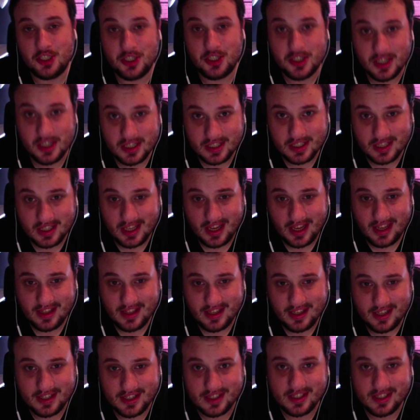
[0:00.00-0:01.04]
just like
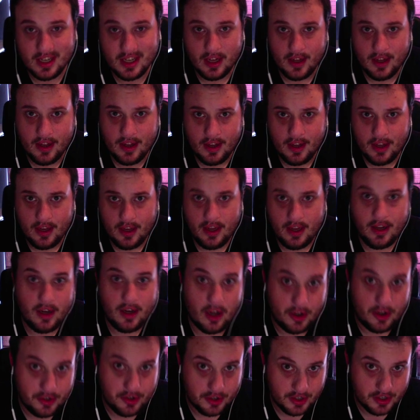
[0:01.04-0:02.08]
this in
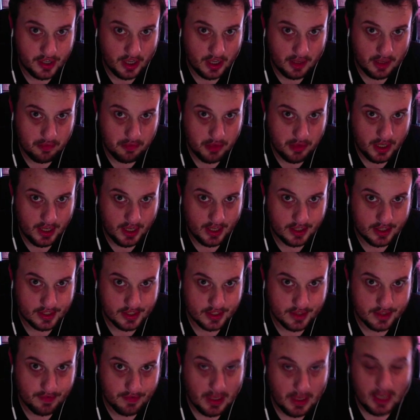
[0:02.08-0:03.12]
under 10
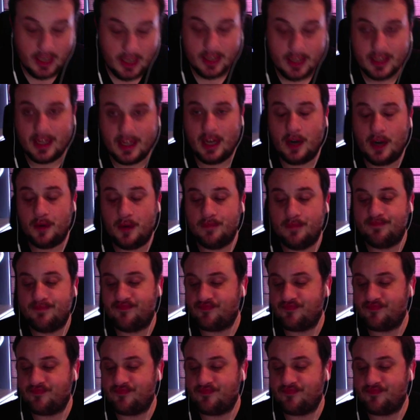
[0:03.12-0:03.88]
minutes. Now,